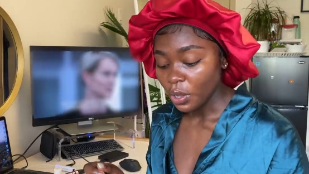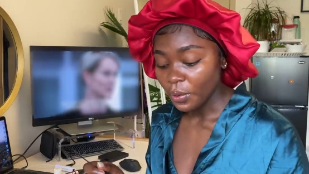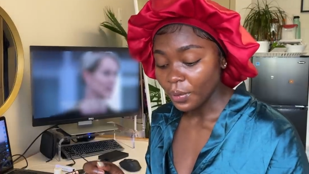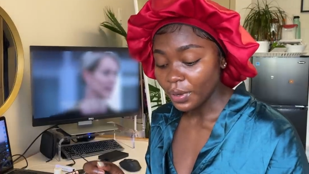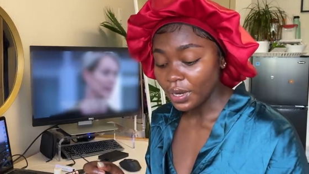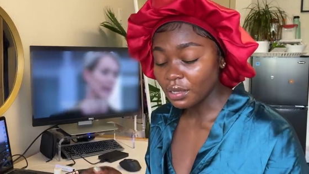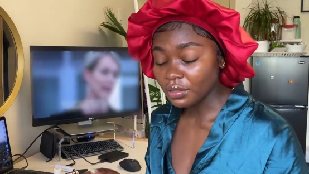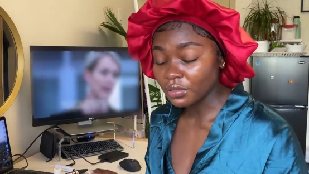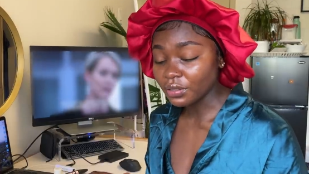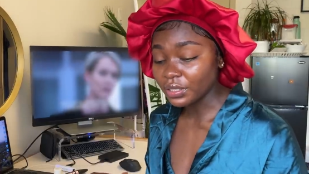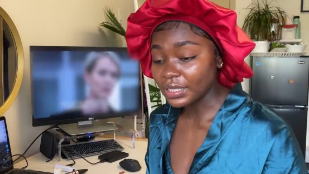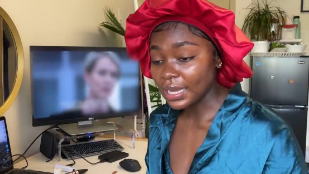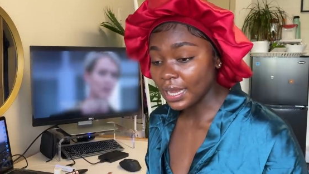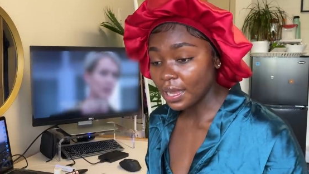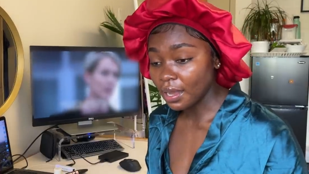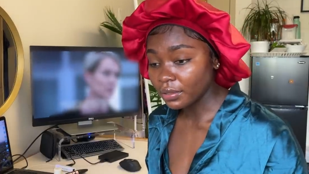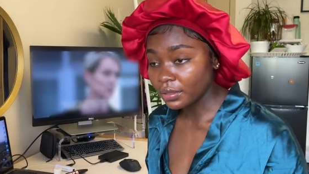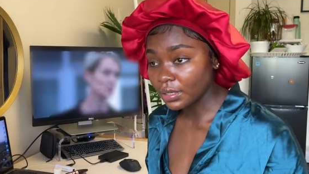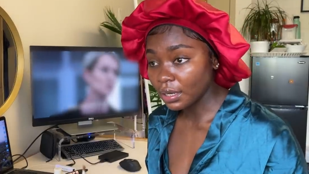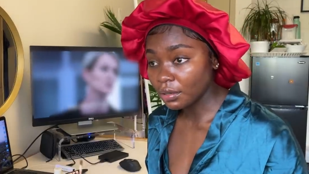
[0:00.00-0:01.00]
when i was a
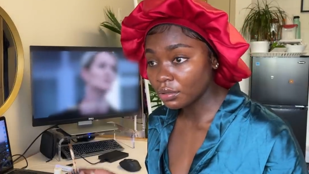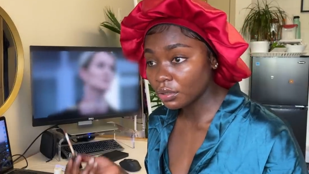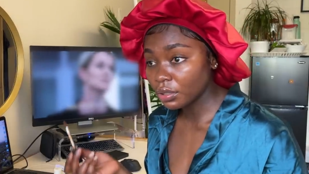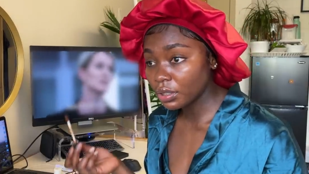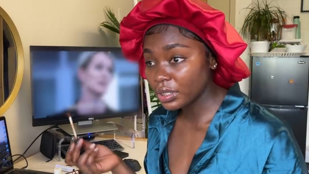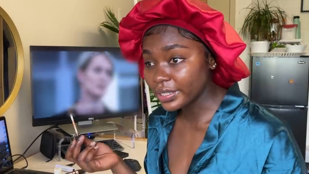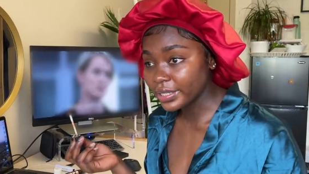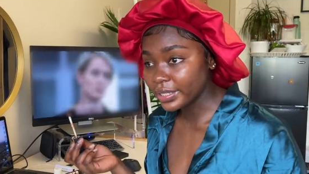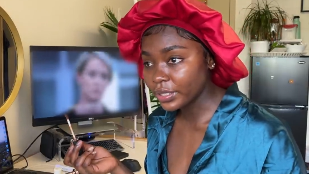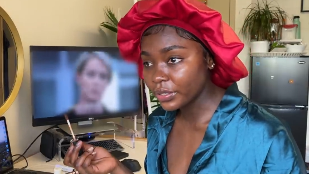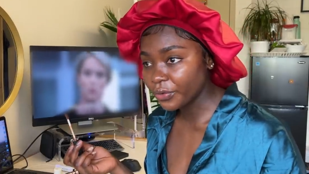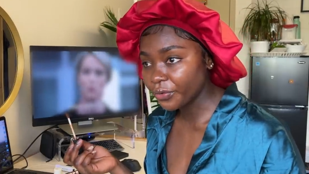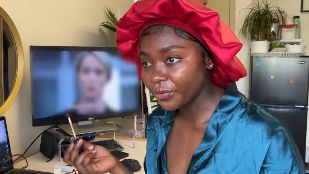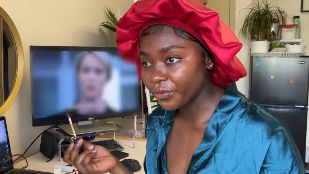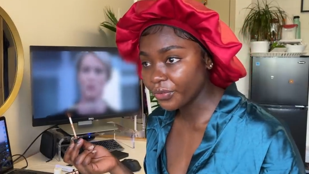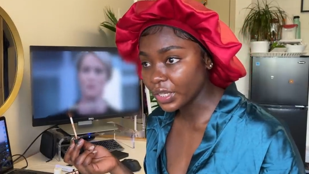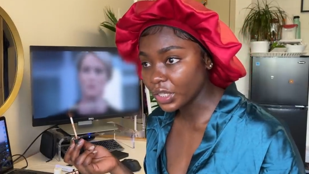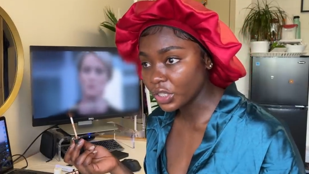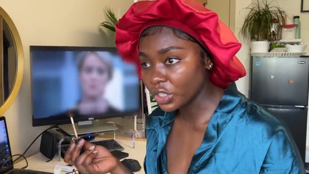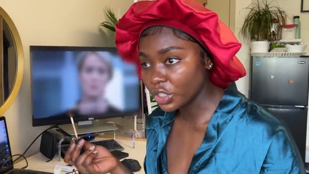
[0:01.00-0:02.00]
child i was going to steal
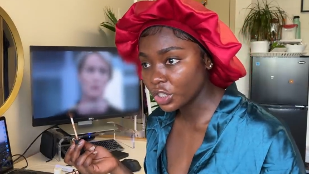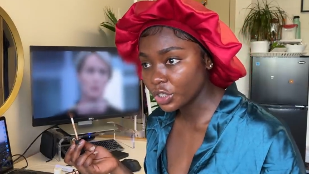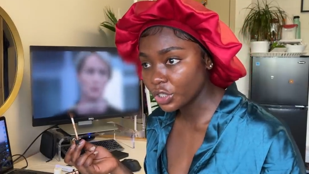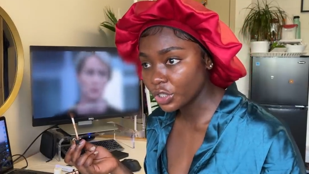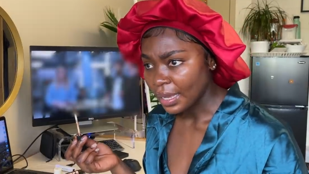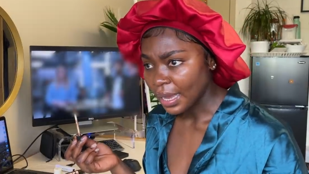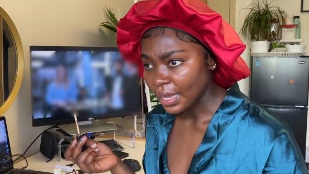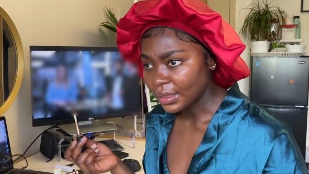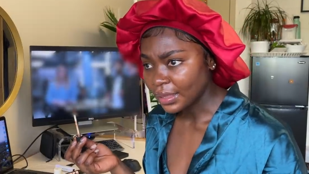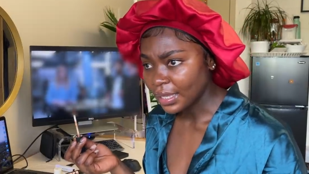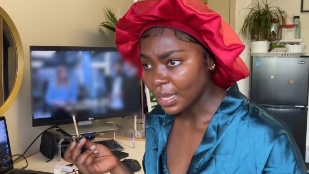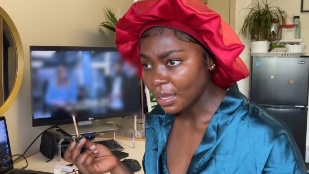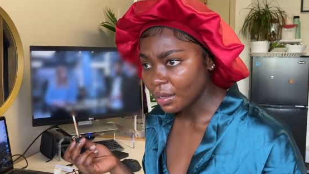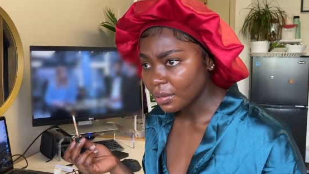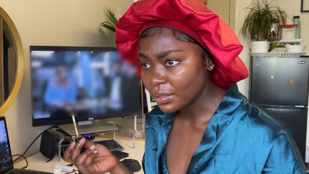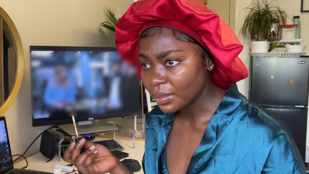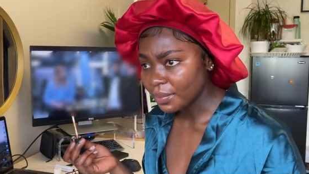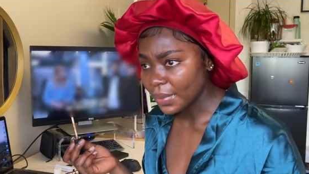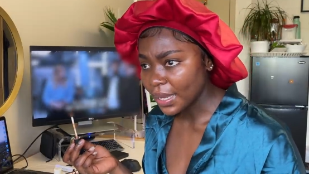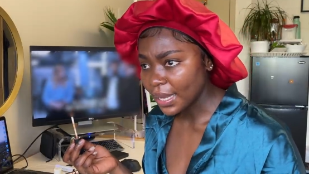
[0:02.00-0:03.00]
fish i think i
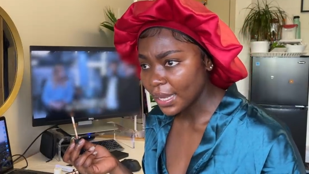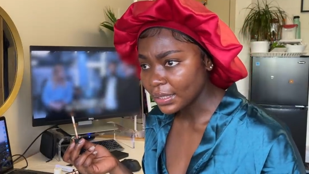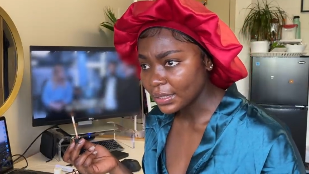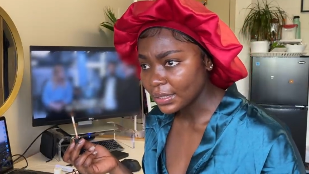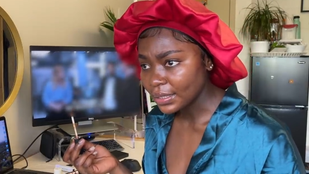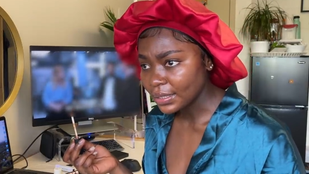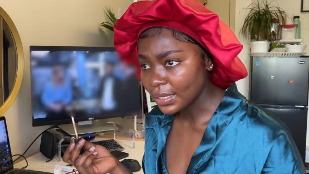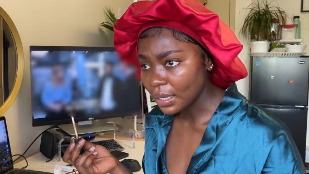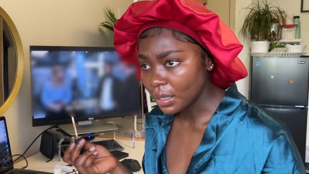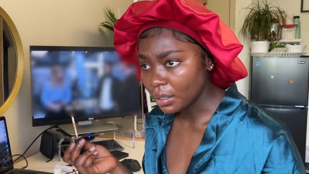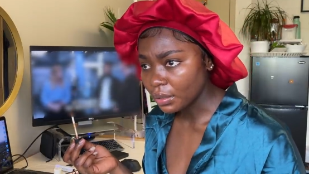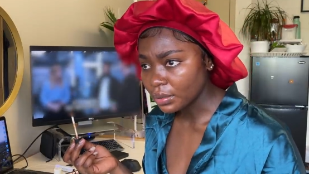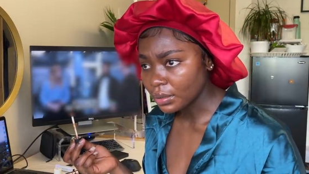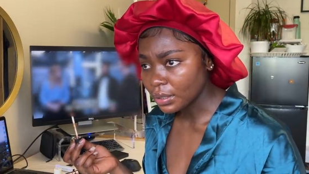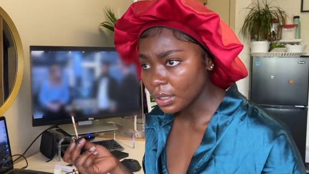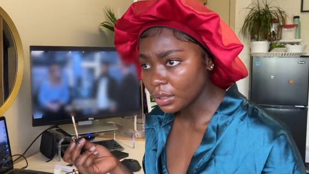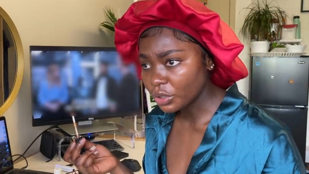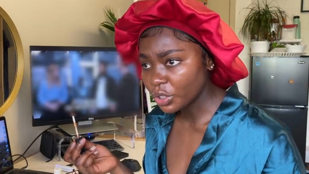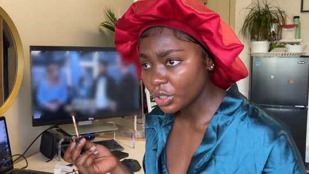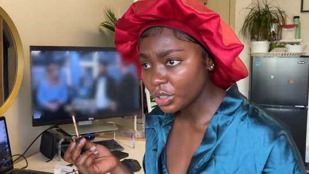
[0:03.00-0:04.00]
was in my auntie's house
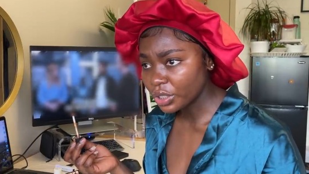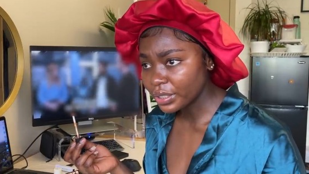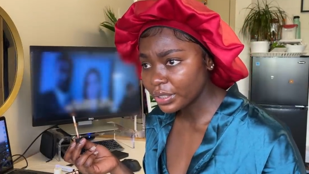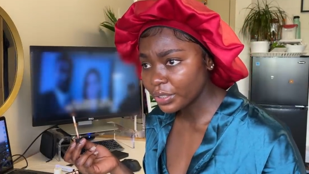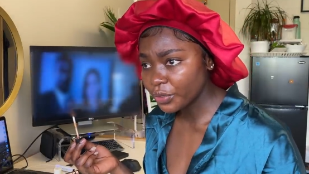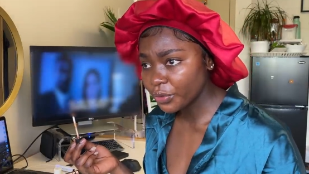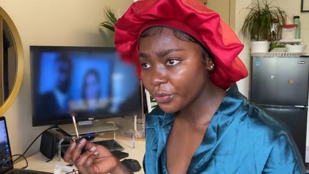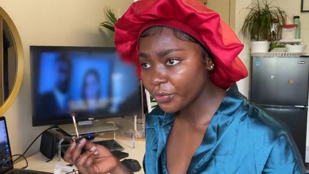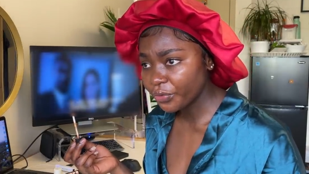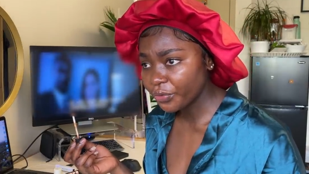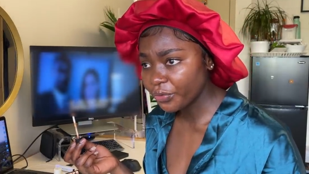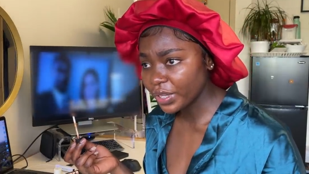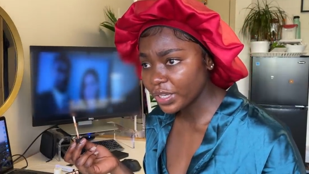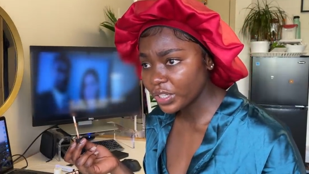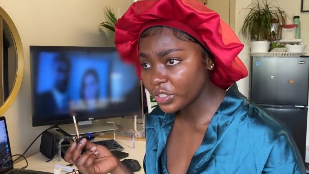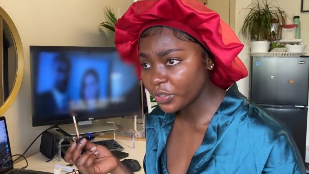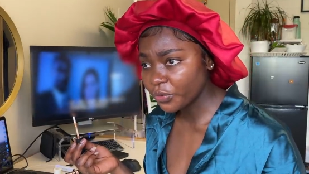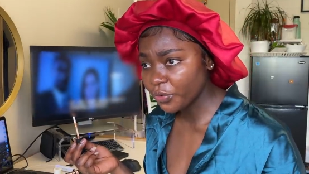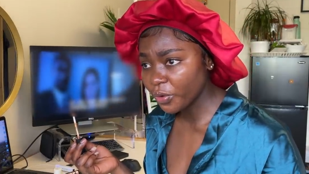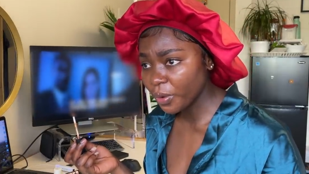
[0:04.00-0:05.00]
i was going to steal
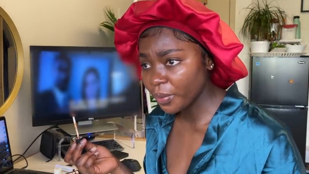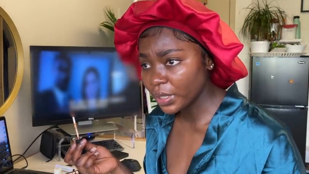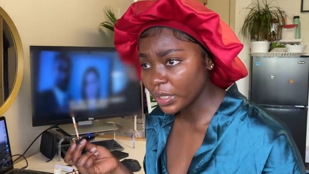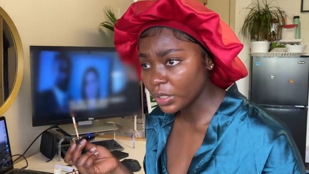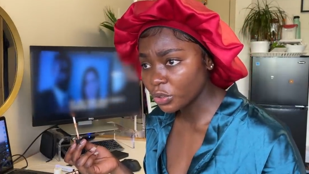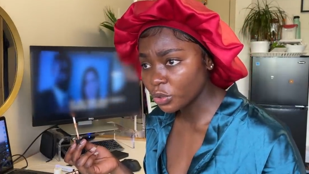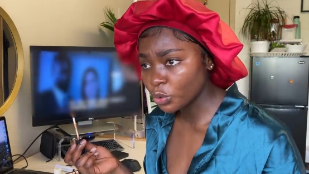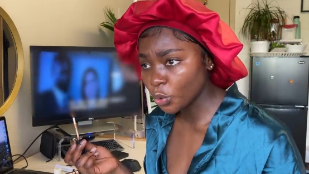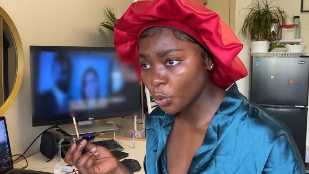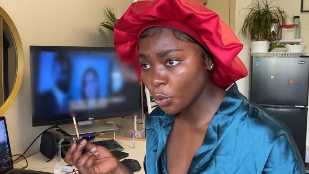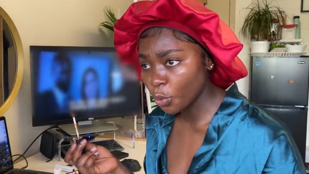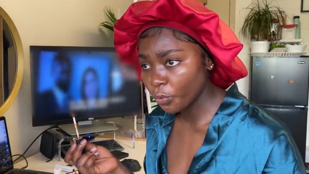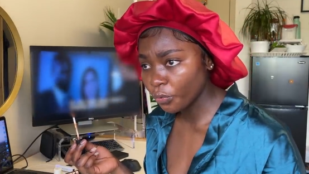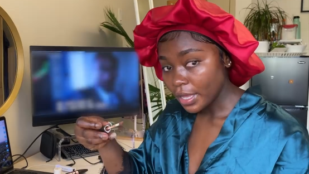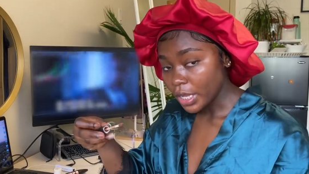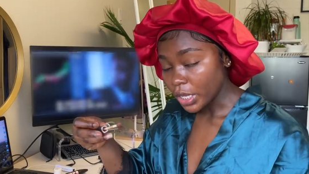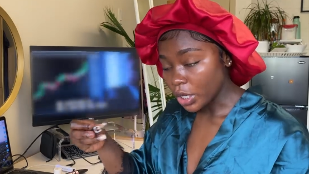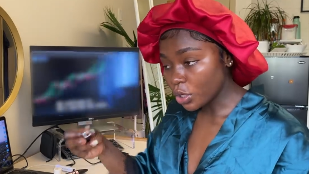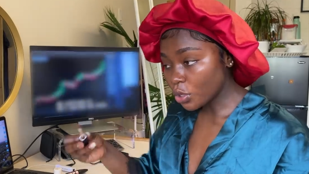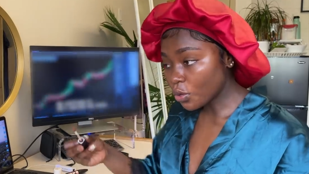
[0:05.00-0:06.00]
fish from the stove
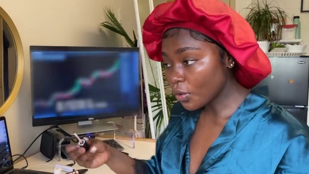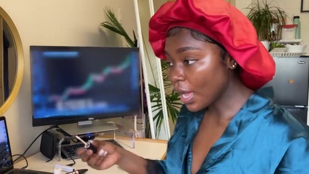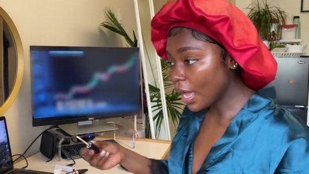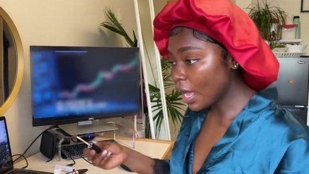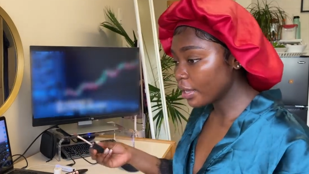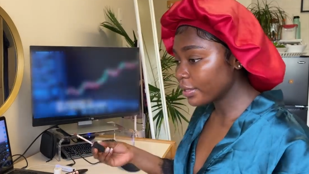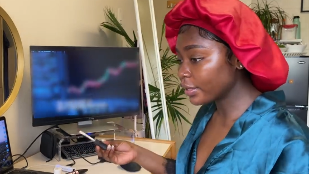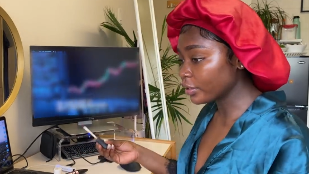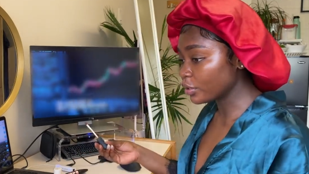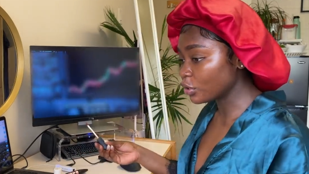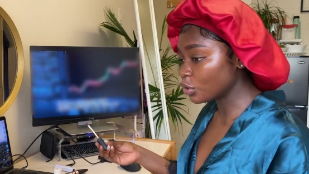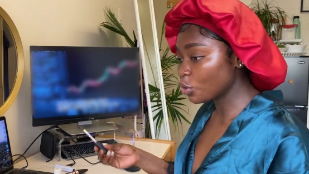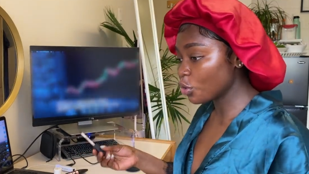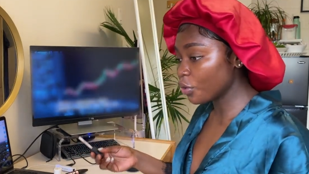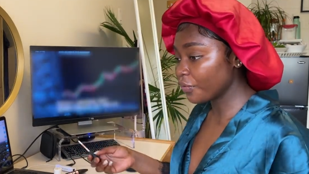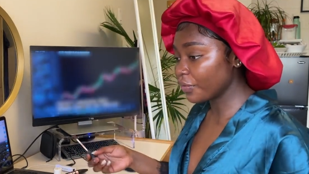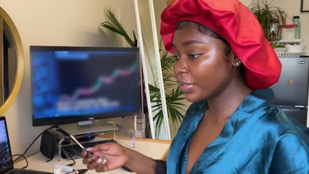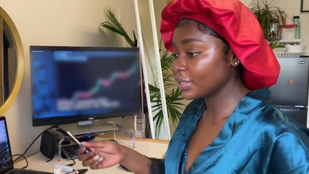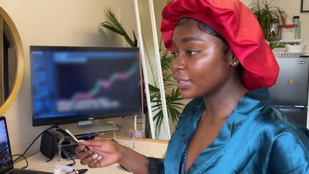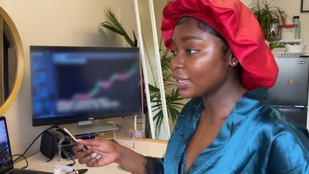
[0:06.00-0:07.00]
you know how the
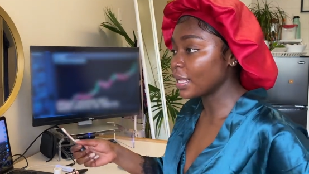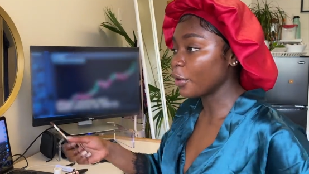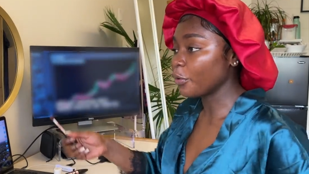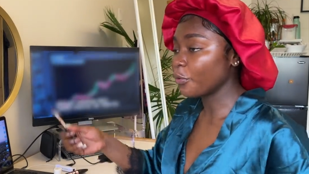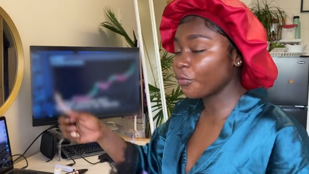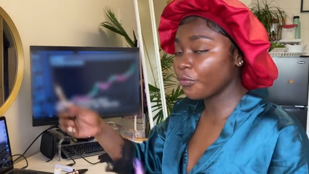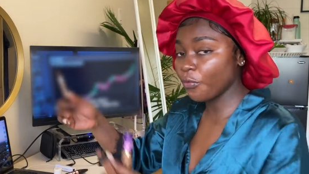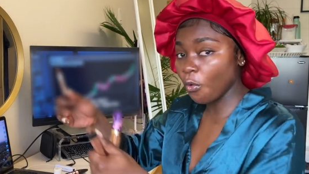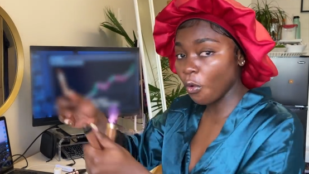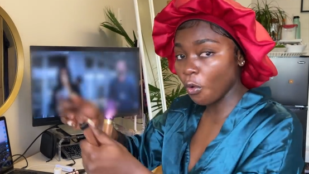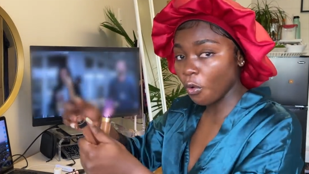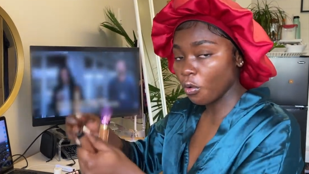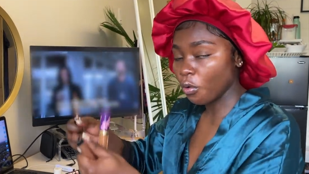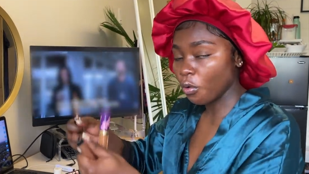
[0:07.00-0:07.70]
stove is like four